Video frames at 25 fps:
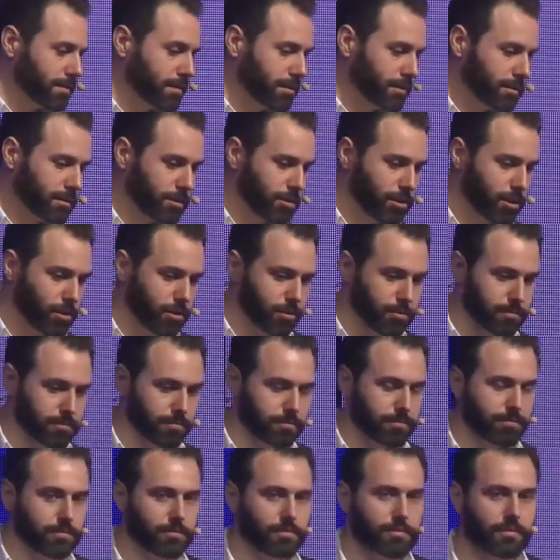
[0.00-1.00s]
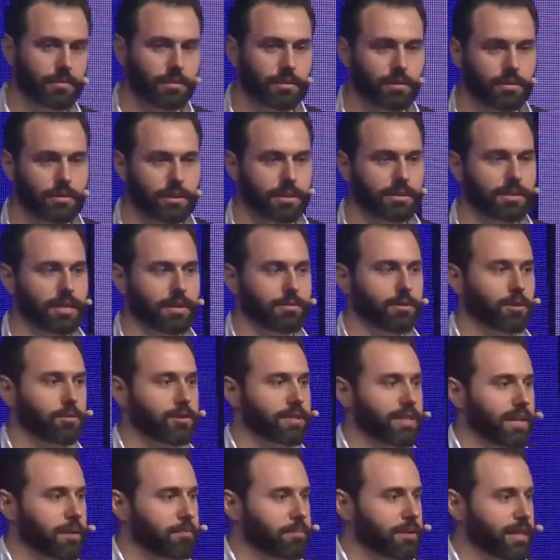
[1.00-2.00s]
So, Let's have a look
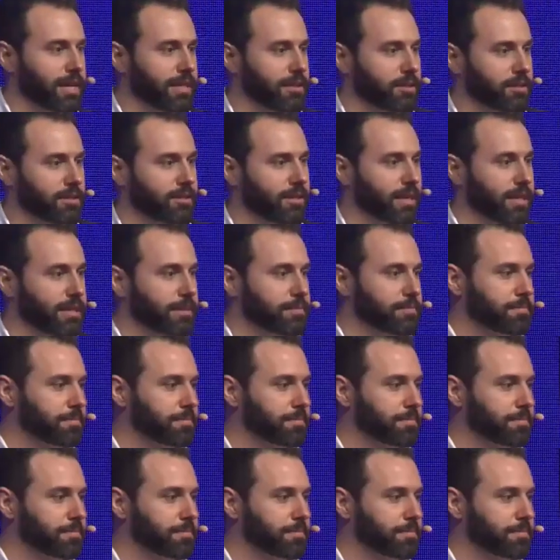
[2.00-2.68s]
what that plan looks like.